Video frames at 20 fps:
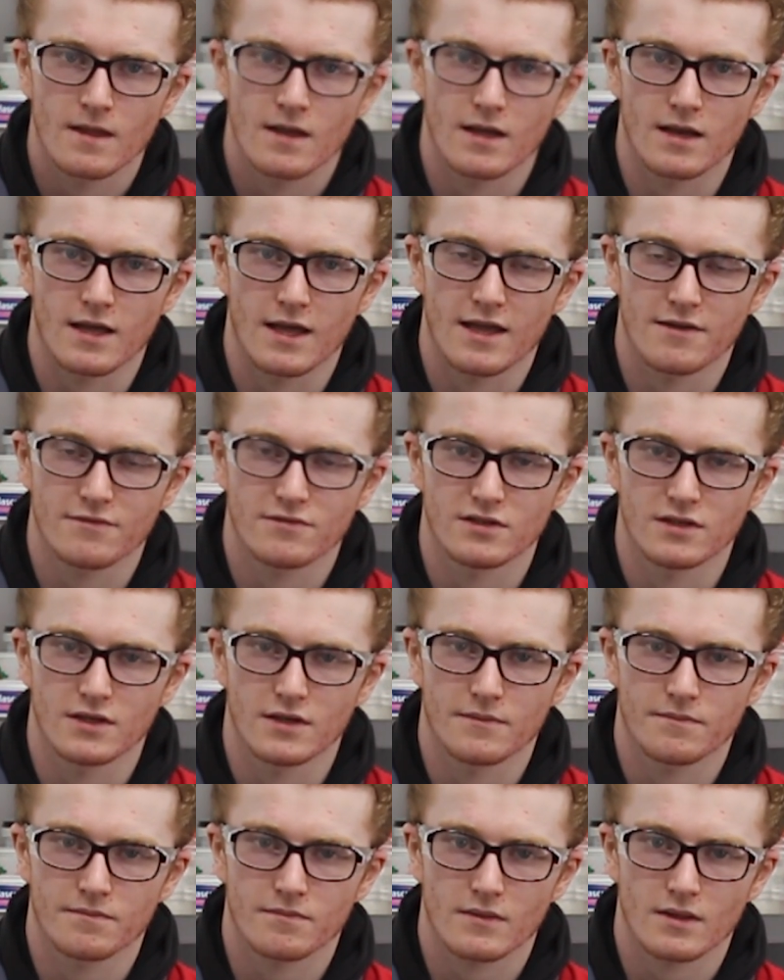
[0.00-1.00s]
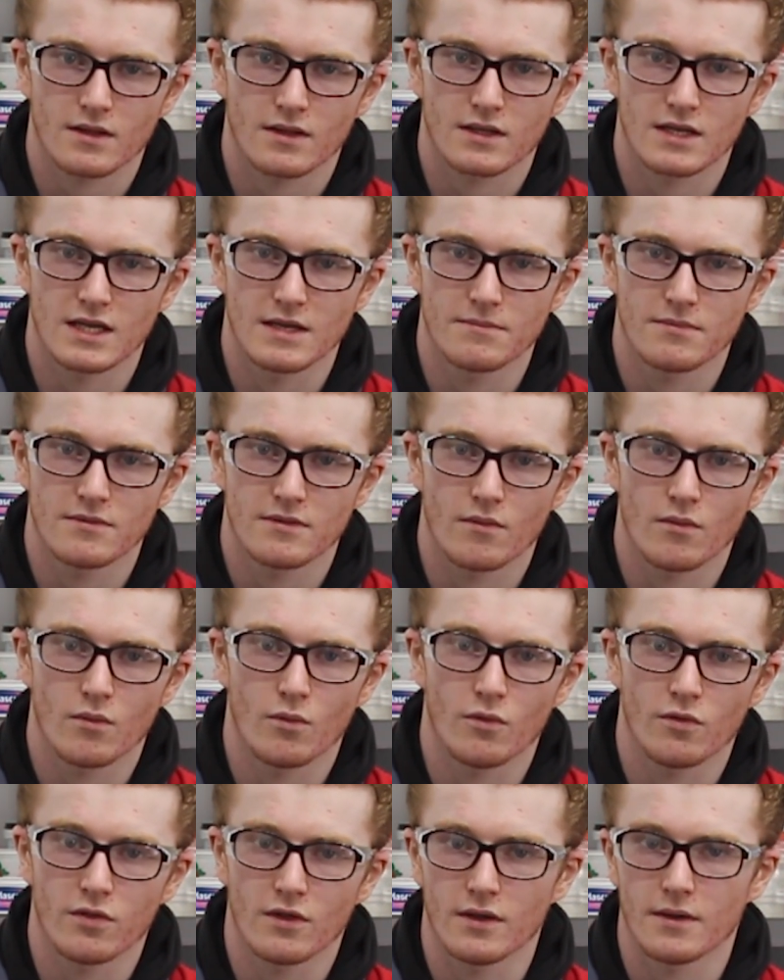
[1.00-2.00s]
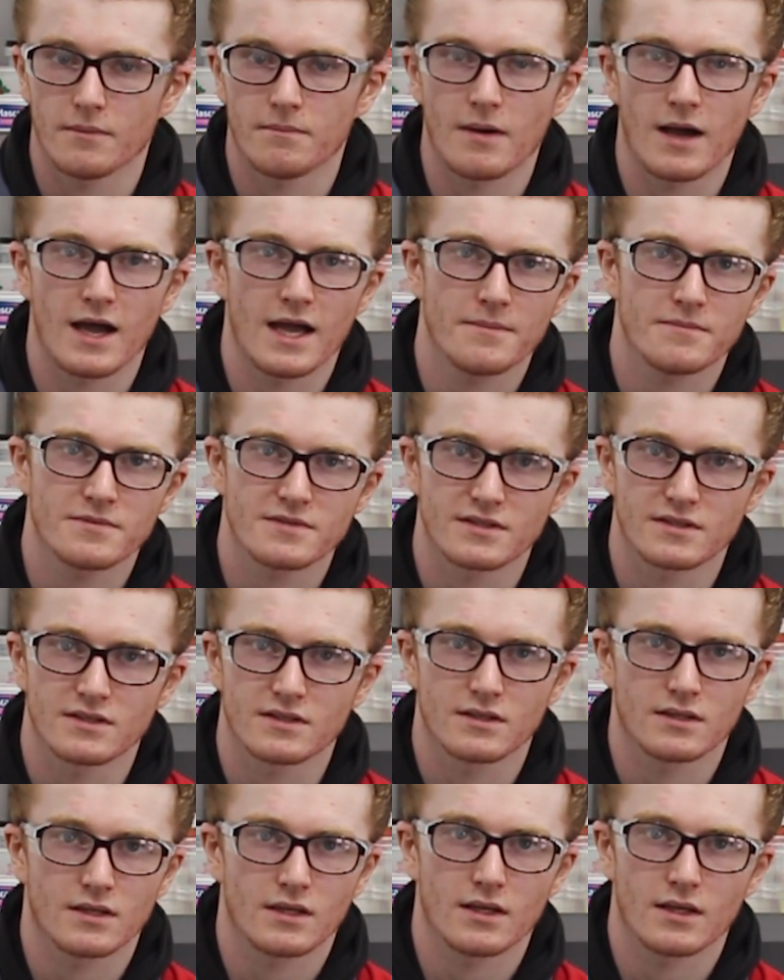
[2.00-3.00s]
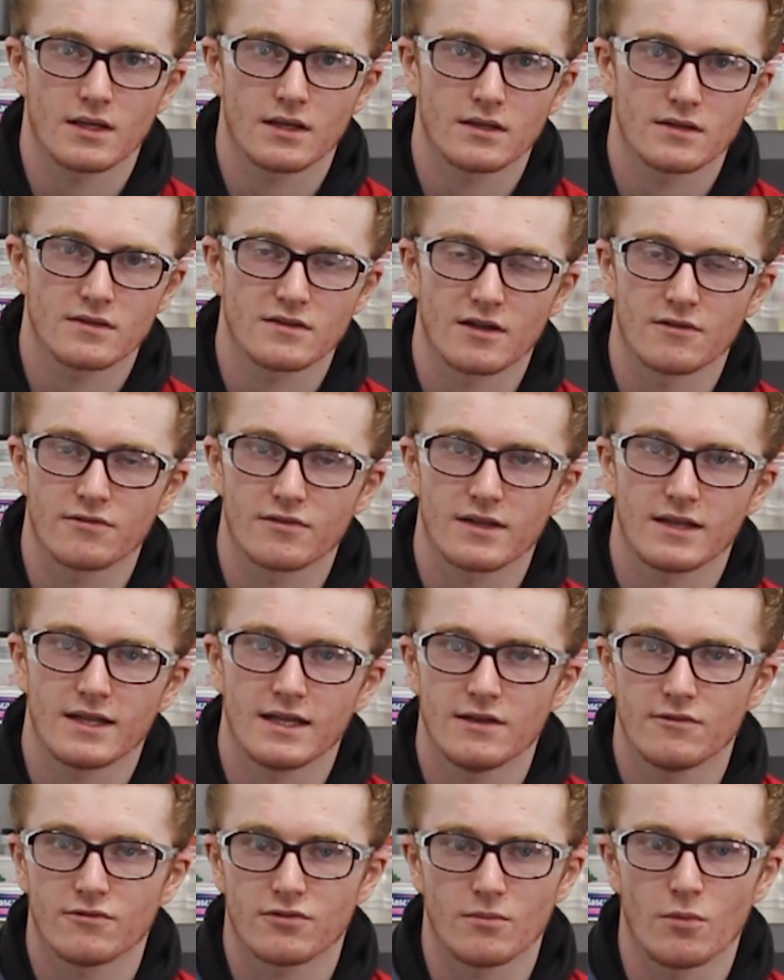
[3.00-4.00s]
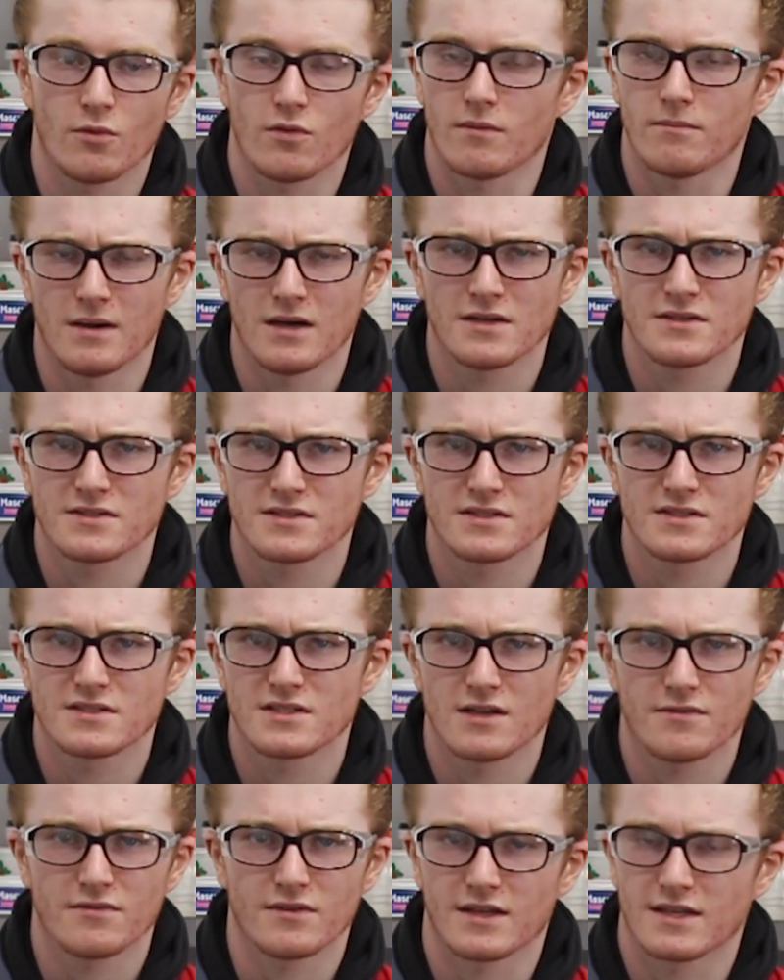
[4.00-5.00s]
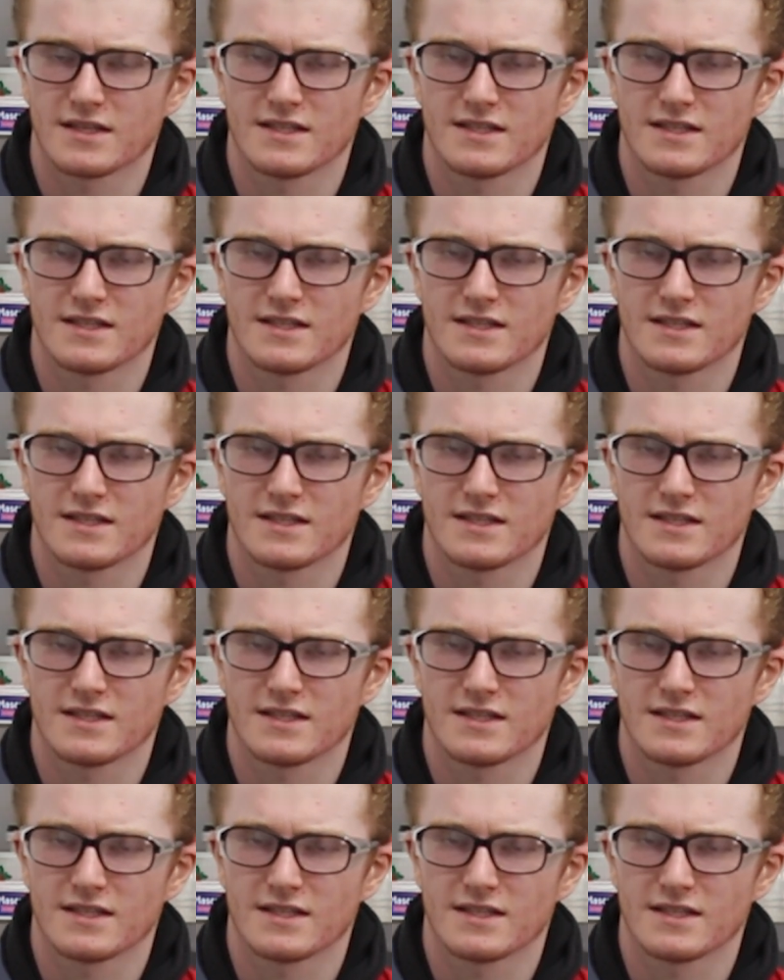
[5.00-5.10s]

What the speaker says: and I have to keep all the pipes and stuff clean from all the bugs and stuff and